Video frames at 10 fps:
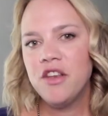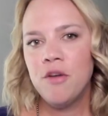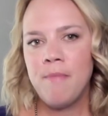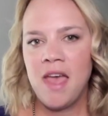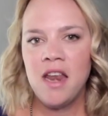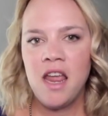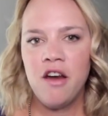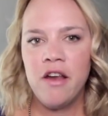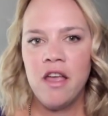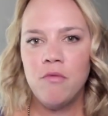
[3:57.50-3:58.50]
the Domain
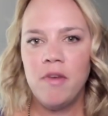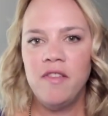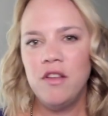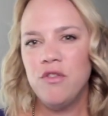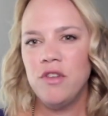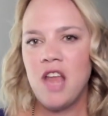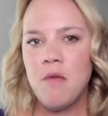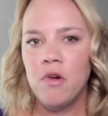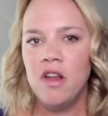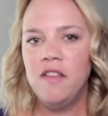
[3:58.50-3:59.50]
area, residential
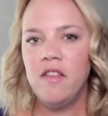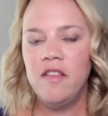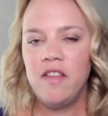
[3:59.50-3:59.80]
neighborhoods in this